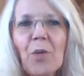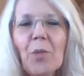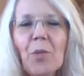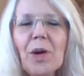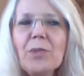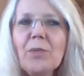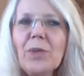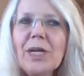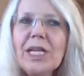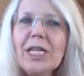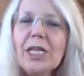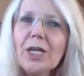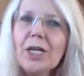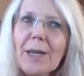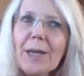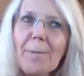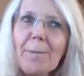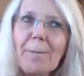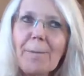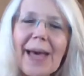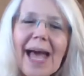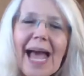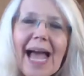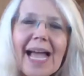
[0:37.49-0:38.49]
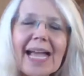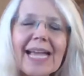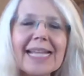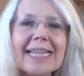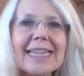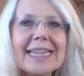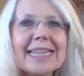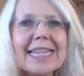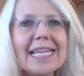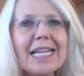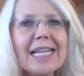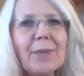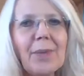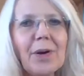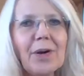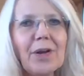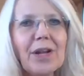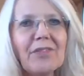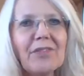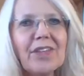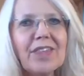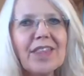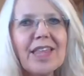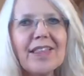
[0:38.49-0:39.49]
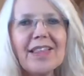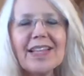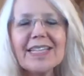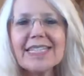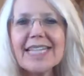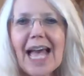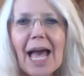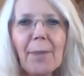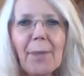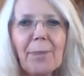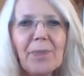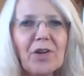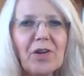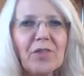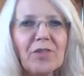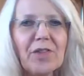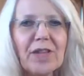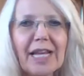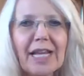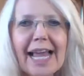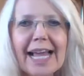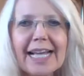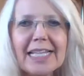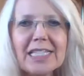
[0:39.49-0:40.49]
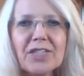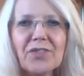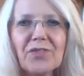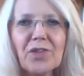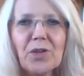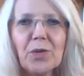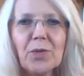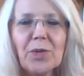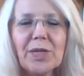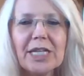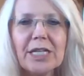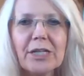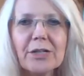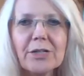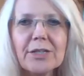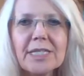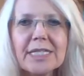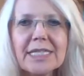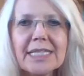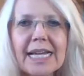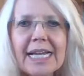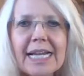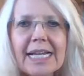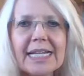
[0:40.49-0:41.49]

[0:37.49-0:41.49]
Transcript: When we look back and think about everything that's happened over the last few years,